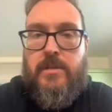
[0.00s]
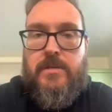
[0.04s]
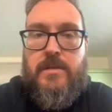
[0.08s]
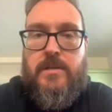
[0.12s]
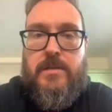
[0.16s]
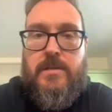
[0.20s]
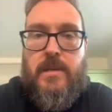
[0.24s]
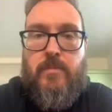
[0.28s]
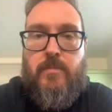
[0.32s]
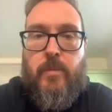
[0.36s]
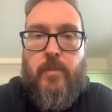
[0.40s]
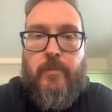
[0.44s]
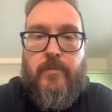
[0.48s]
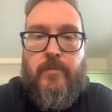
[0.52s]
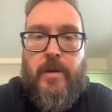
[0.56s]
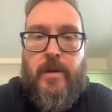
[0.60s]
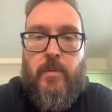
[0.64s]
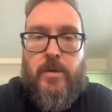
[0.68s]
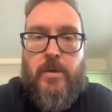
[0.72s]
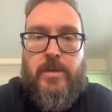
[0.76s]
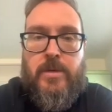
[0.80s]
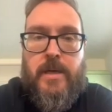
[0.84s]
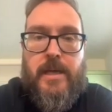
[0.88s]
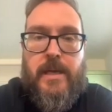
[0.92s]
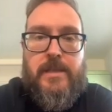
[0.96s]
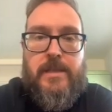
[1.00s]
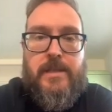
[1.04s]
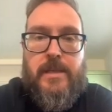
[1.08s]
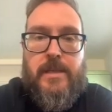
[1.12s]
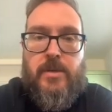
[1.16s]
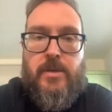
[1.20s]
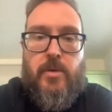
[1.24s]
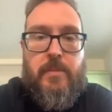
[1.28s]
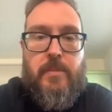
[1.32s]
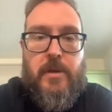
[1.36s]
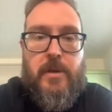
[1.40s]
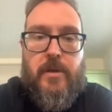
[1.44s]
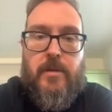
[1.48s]
as I said, rewatching
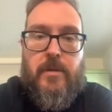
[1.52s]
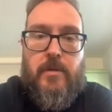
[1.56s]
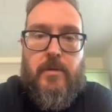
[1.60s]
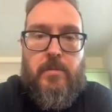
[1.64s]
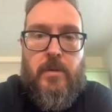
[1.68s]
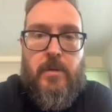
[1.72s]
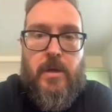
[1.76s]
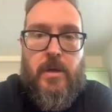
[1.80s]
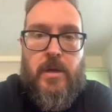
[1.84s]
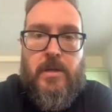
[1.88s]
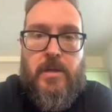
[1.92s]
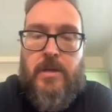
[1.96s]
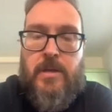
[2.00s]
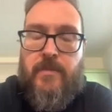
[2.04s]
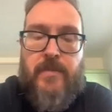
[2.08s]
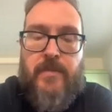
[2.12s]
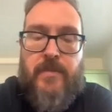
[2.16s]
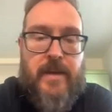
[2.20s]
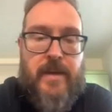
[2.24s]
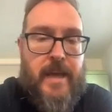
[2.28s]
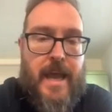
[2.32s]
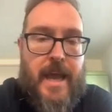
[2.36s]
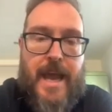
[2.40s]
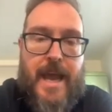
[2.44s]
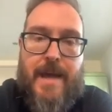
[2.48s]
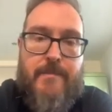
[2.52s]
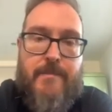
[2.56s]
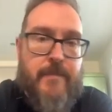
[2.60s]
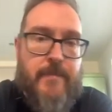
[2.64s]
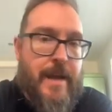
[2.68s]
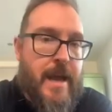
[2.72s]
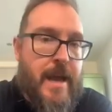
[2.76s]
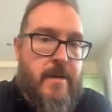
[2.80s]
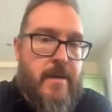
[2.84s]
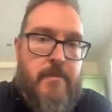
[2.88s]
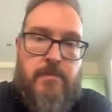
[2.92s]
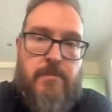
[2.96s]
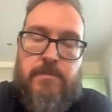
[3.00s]
ECW, you forget how
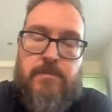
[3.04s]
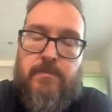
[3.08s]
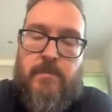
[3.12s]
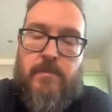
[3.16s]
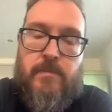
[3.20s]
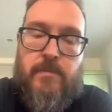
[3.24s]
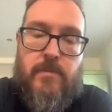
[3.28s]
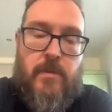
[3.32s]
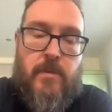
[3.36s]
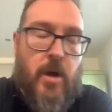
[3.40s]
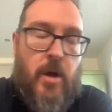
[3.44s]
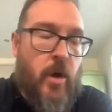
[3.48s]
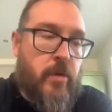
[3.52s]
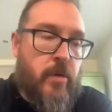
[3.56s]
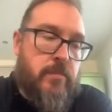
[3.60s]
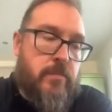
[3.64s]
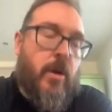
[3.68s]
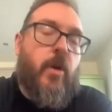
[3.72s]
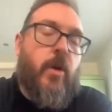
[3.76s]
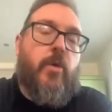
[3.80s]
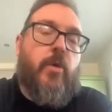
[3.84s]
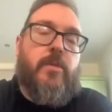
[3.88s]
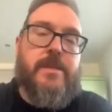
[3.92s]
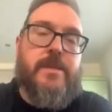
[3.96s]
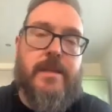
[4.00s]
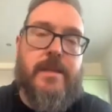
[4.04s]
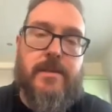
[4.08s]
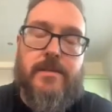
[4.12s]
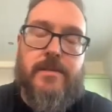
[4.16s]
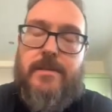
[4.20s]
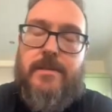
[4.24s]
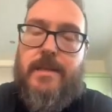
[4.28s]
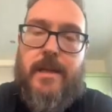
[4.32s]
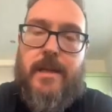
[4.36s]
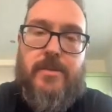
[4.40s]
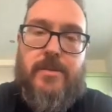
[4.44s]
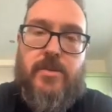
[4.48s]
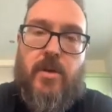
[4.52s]
I always listen
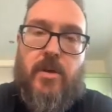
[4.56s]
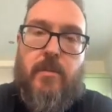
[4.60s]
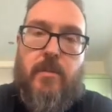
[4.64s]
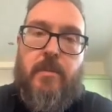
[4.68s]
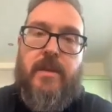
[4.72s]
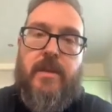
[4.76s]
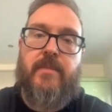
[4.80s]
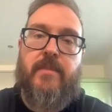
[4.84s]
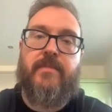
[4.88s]
to that song, but you